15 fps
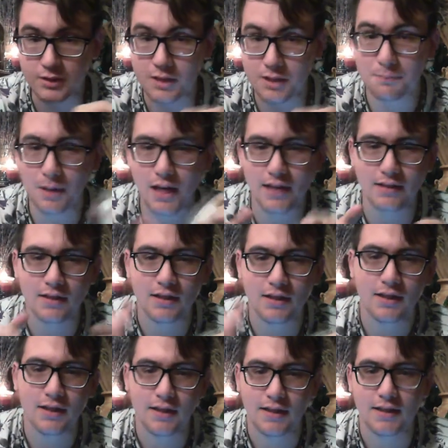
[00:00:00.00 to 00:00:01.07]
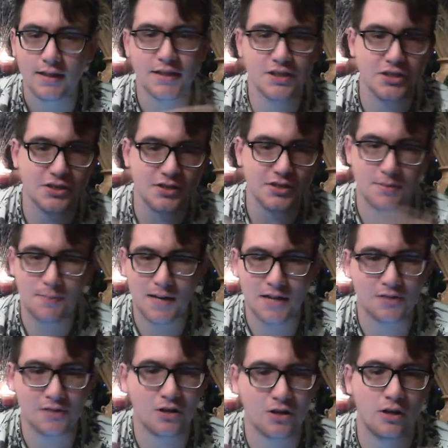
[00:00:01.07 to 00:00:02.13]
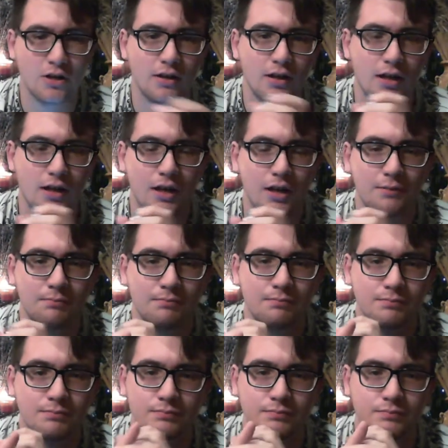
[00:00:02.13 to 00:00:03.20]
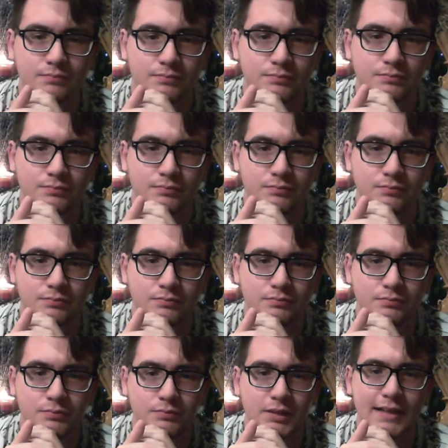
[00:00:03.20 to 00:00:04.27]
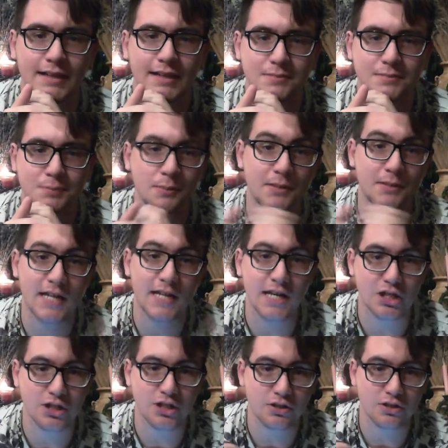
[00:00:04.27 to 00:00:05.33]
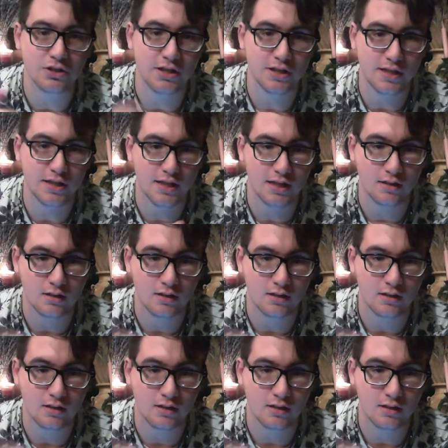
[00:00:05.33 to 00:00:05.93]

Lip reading: But it just depends on, I guess, permutations in the